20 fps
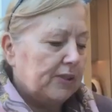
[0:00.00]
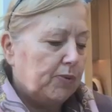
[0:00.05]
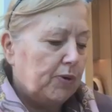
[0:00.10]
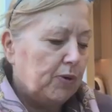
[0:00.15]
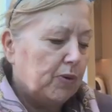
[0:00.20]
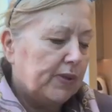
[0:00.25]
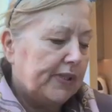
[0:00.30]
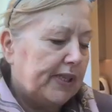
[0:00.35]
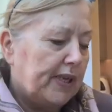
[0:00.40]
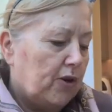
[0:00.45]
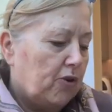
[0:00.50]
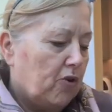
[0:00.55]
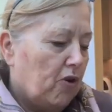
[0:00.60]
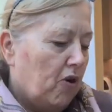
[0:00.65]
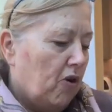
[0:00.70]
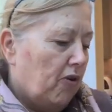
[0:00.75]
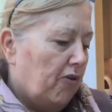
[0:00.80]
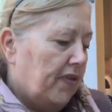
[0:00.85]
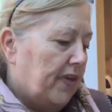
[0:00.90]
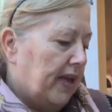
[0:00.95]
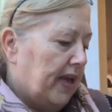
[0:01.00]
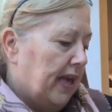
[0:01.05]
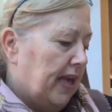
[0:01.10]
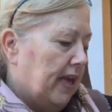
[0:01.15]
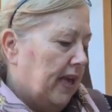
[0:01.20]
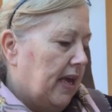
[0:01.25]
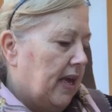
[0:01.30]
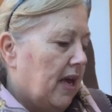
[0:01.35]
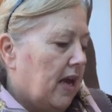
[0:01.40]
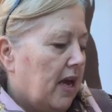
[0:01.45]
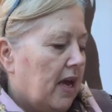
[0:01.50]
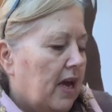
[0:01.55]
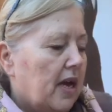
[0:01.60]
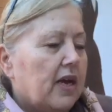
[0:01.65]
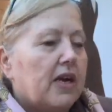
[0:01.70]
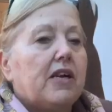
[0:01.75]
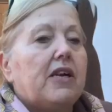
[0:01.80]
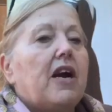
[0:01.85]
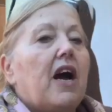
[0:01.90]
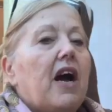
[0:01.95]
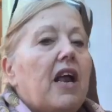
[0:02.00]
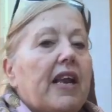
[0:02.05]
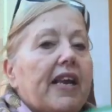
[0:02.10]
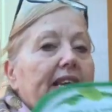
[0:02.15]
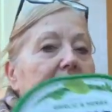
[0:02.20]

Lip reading: we also got the garlic